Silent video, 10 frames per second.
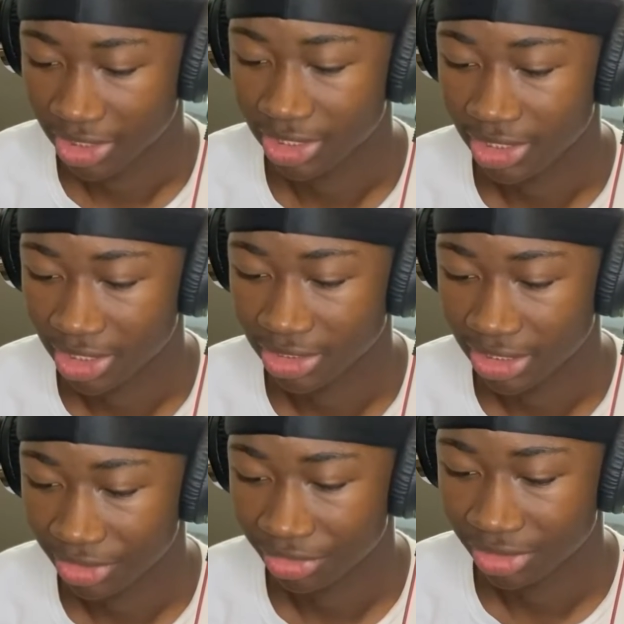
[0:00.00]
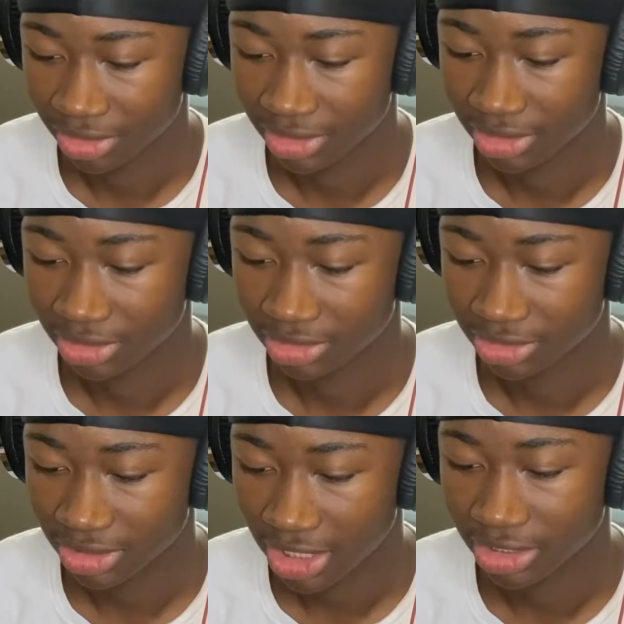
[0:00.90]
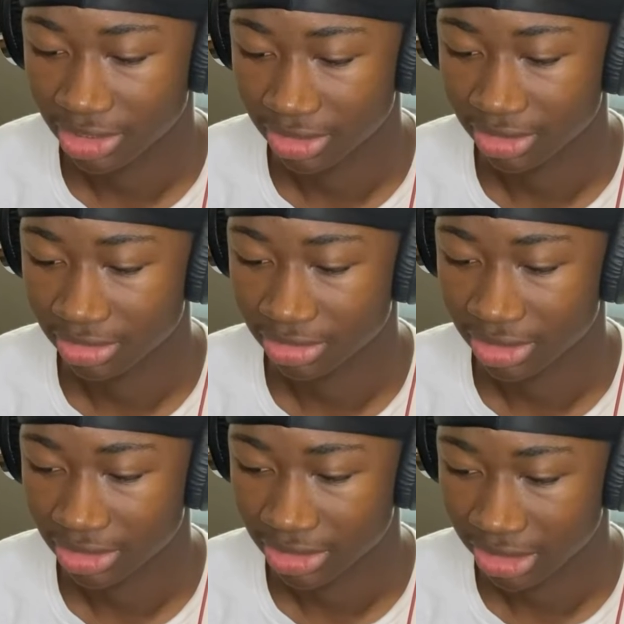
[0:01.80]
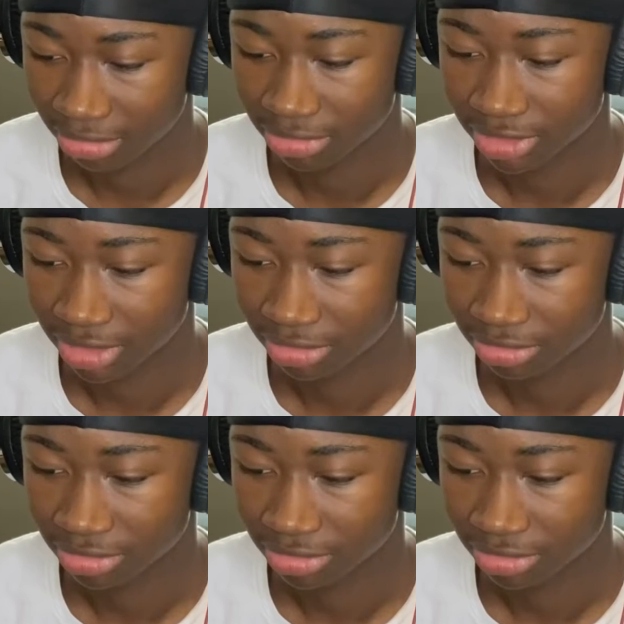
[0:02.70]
he unhealthily stayed here and kept, you know,